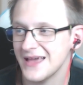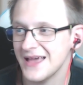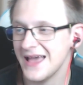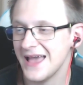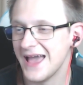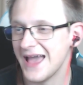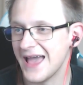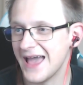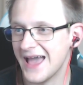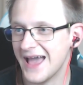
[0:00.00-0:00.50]

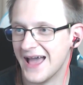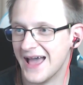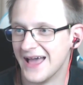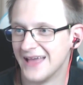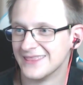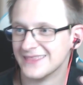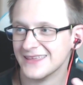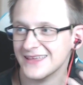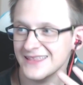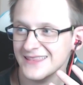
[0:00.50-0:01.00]

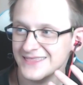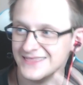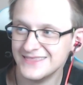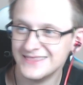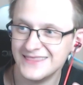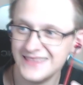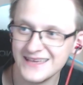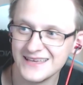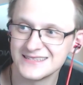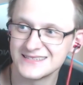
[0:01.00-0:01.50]
And
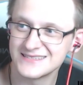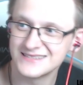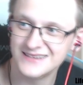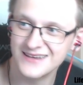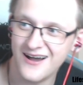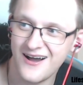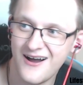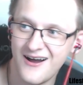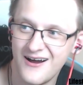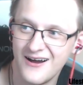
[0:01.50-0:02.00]
this
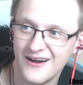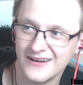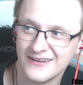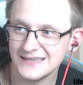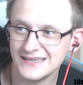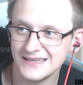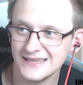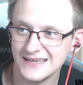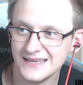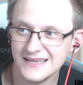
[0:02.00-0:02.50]
card
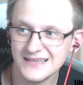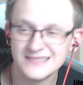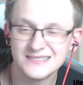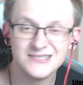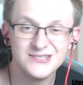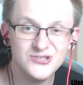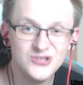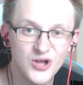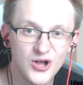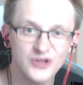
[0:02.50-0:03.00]
is
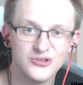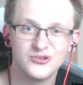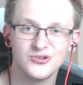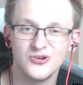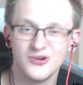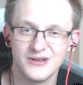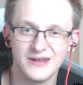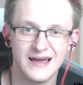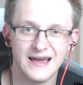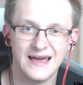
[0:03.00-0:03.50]
not
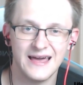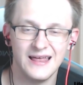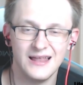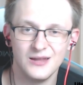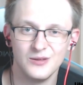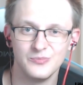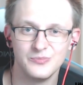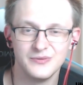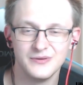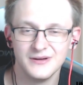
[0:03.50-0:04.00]
gonna
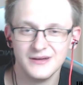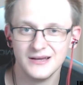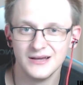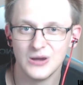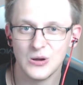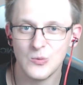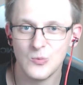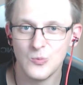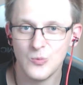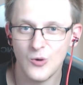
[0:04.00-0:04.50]
help
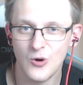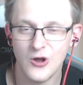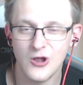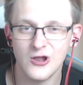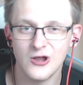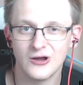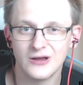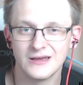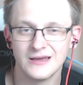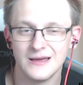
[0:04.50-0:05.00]

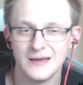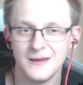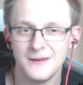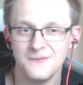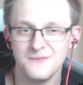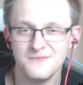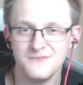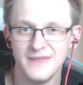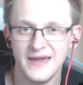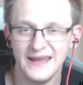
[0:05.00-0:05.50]
Warlock
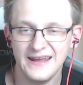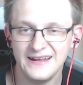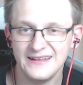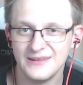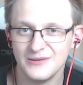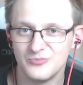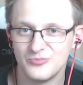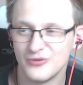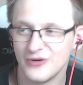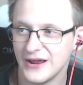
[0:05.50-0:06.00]
make the
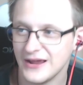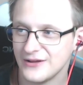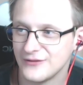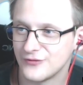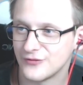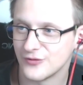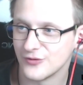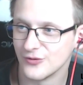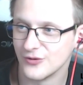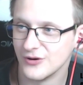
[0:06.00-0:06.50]

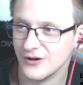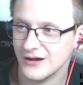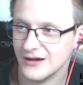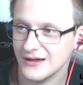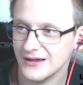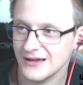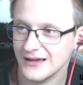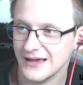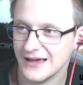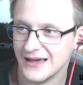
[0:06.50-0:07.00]
breakthrough.
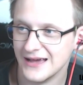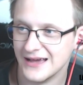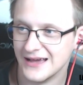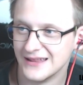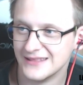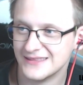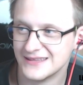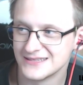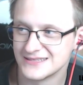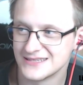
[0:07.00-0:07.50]

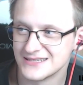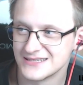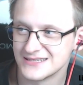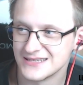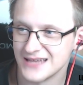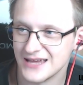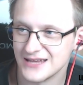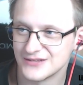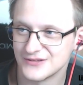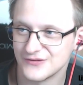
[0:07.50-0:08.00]
This is
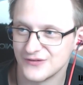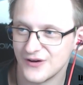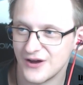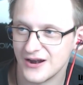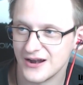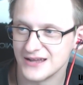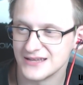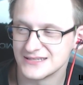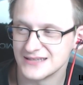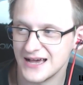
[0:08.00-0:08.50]
as far
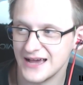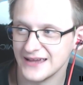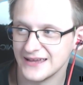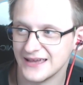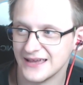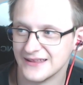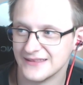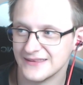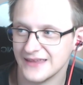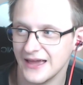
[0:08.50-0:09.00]
as I
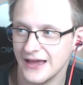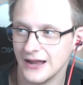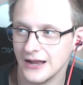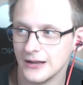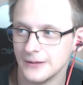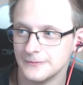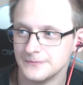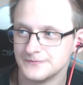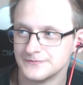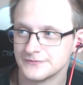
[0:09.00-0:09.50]
can tell.
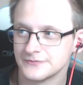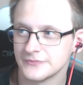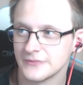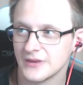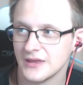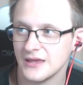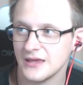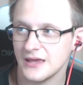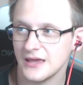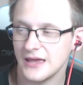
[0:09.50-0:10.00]

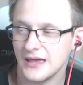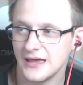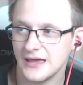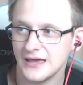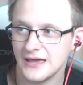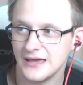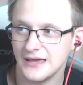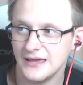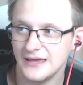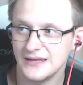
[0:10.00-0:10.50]

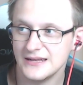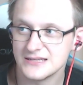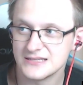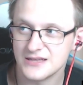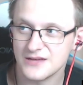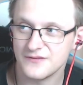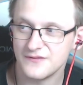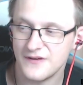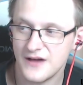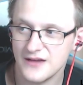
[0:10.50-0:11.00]
It is a
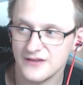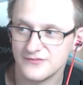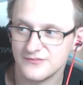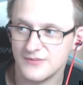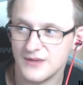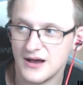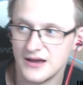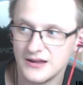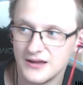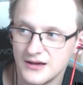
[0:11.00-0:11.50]
5
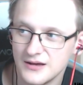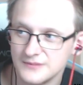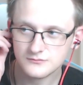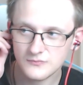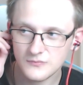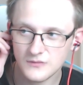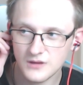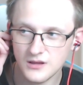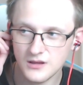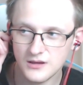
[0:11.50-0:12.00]
mana
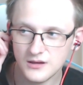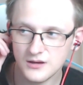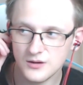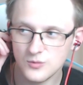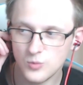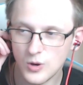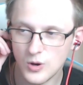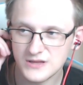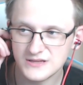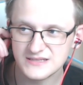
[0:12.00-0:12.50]

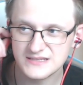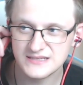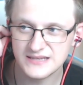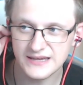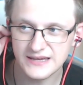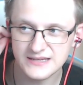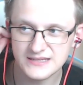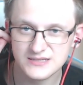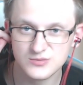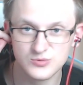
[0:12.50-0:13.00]

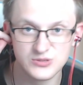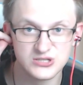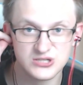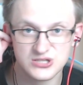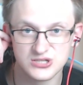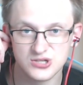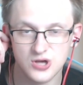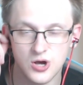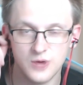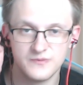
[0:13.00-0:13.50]
1/6, which is
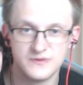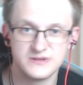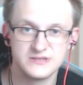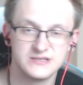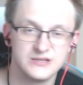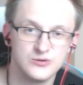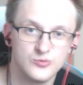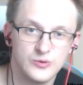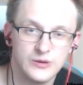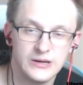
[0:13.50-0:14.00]

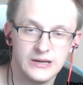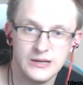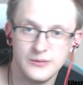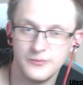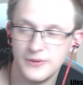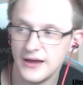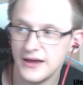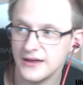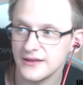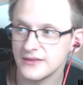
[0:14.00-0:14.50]
obviously really
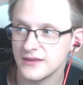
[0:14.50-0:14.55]
bad.